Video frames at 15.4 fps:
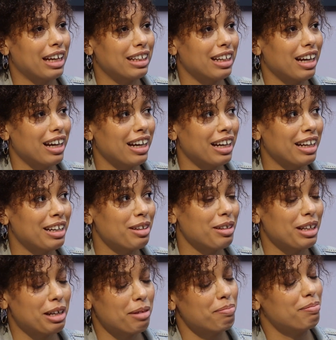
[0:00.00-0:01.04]
And
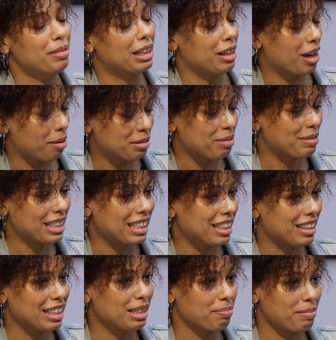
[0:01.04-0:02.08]
I am an optimist
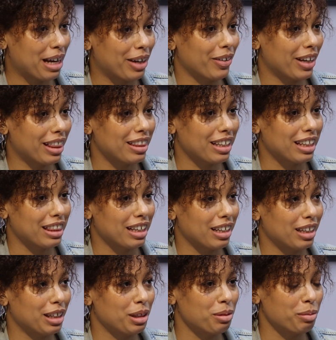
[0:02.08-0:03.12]
in this matter. I think
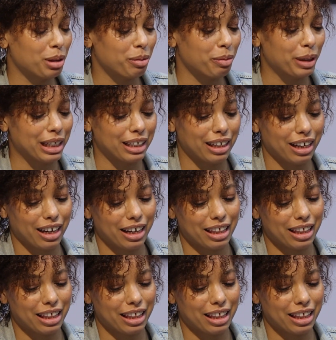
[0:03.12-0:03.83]
that he will win.